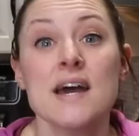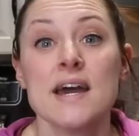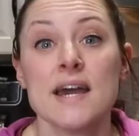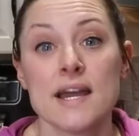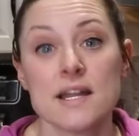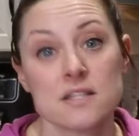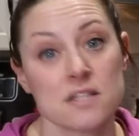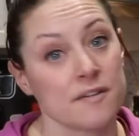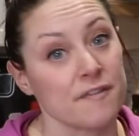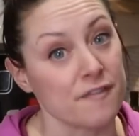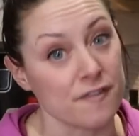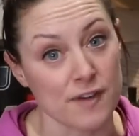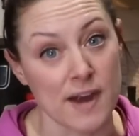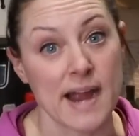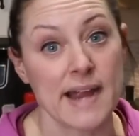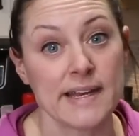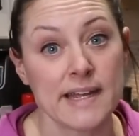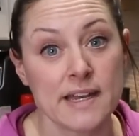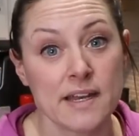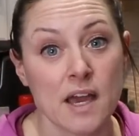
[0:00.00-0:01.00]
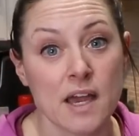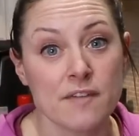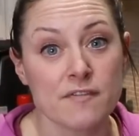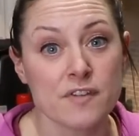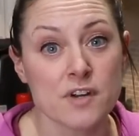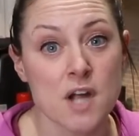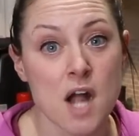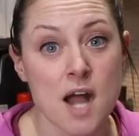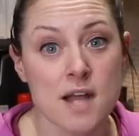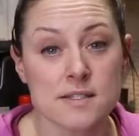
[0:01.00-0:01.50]
It's a Friday night
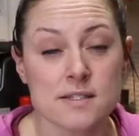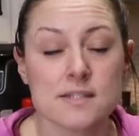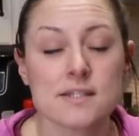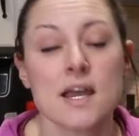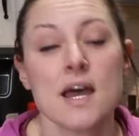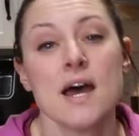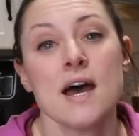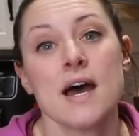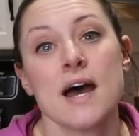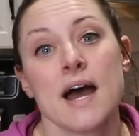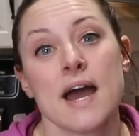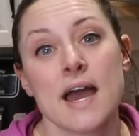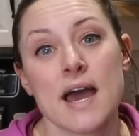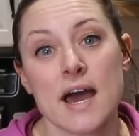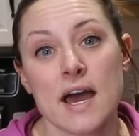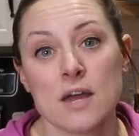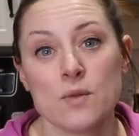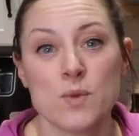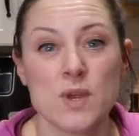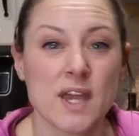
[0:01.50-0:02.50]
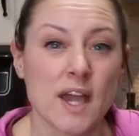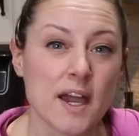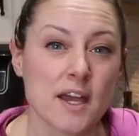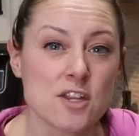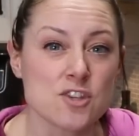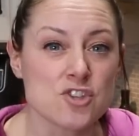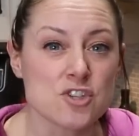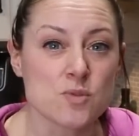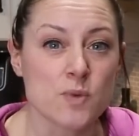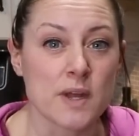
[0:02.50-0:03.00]
for us, and we kind
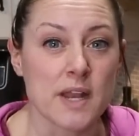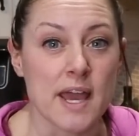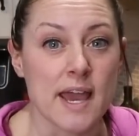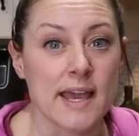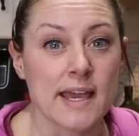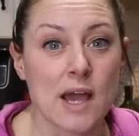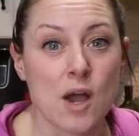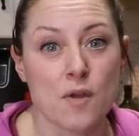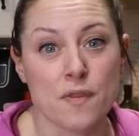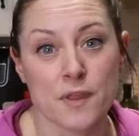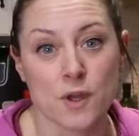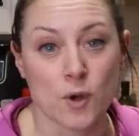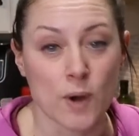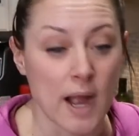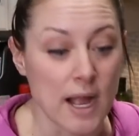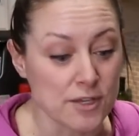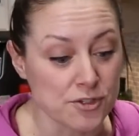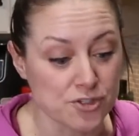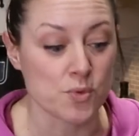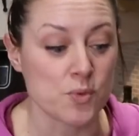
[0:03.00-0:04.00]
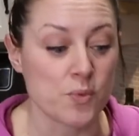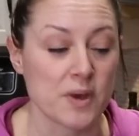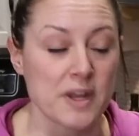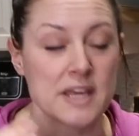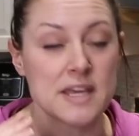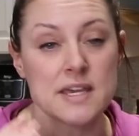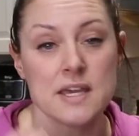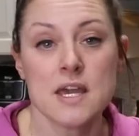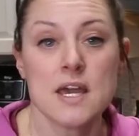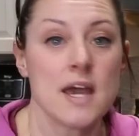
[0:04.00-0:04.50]
of just want to hang out in the garage. We want
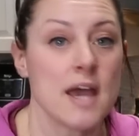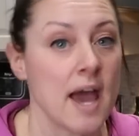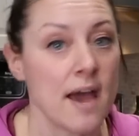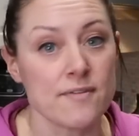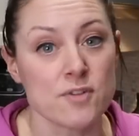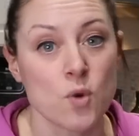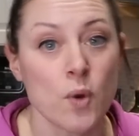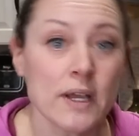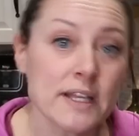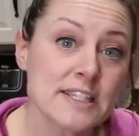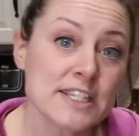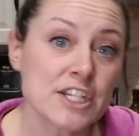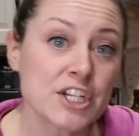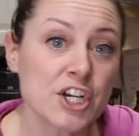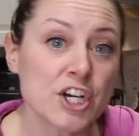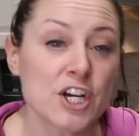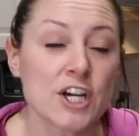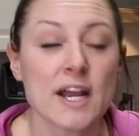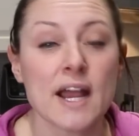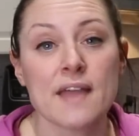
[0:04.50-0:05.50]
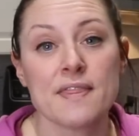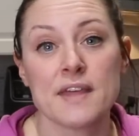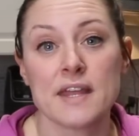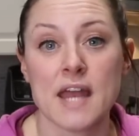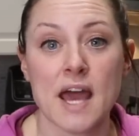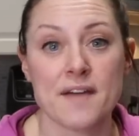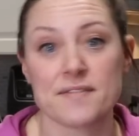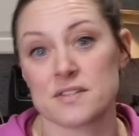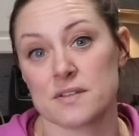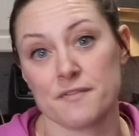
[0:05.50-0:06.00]
to have a quick dinner and then
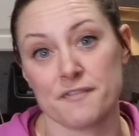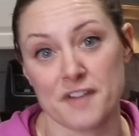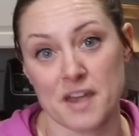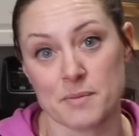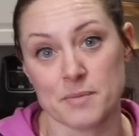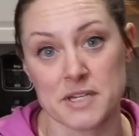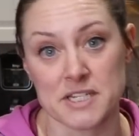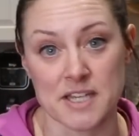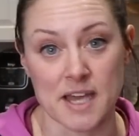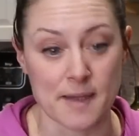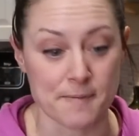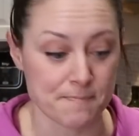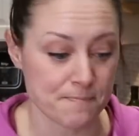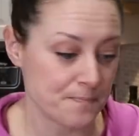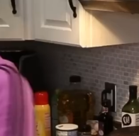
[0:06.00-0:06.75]
have some family time.